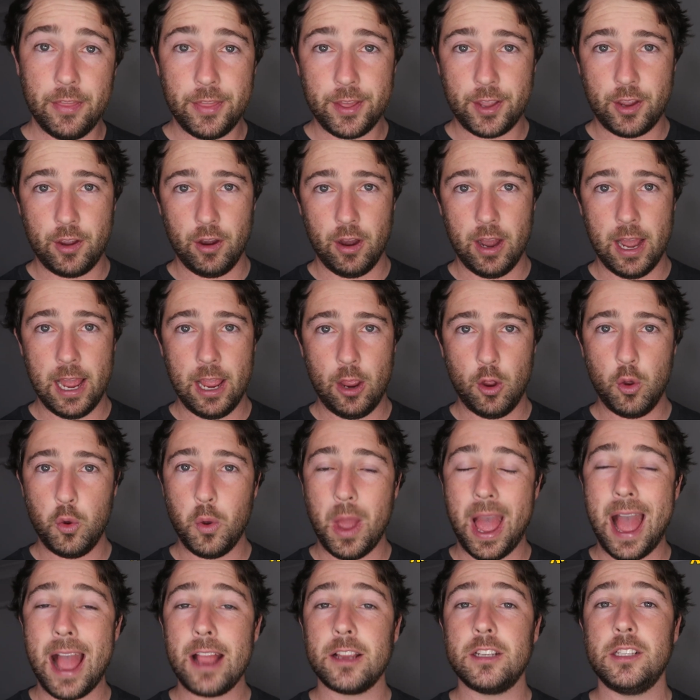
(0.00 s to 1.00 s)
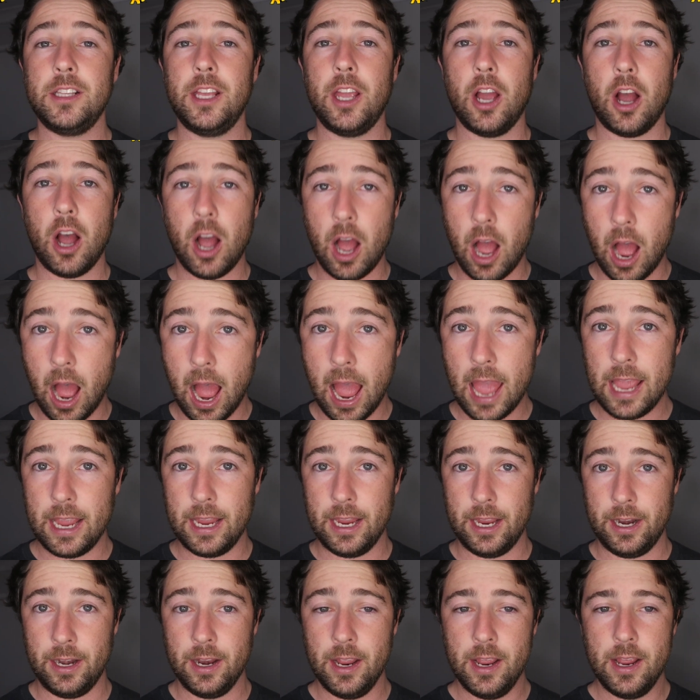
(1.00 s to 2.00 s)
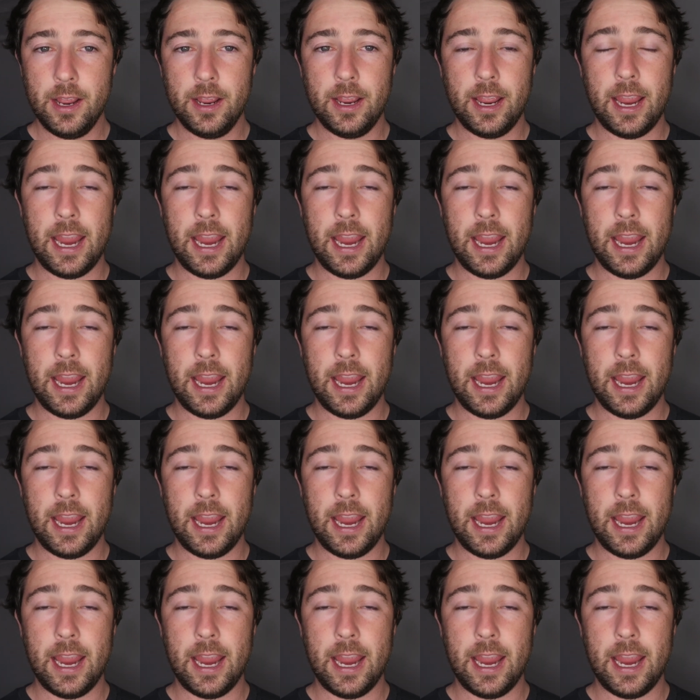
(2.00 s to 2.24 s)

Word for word: other guy who actually hired